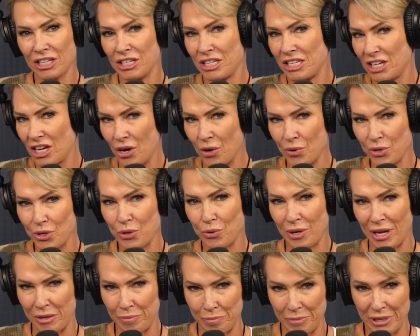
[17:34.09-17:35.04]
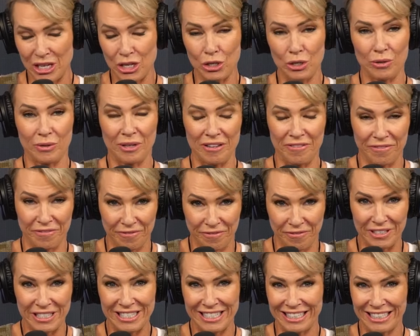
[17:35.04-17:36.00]
to know you and meet you and
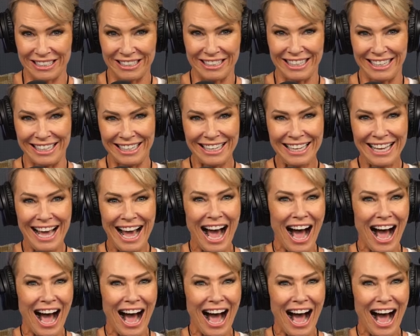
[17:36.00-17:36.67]
physically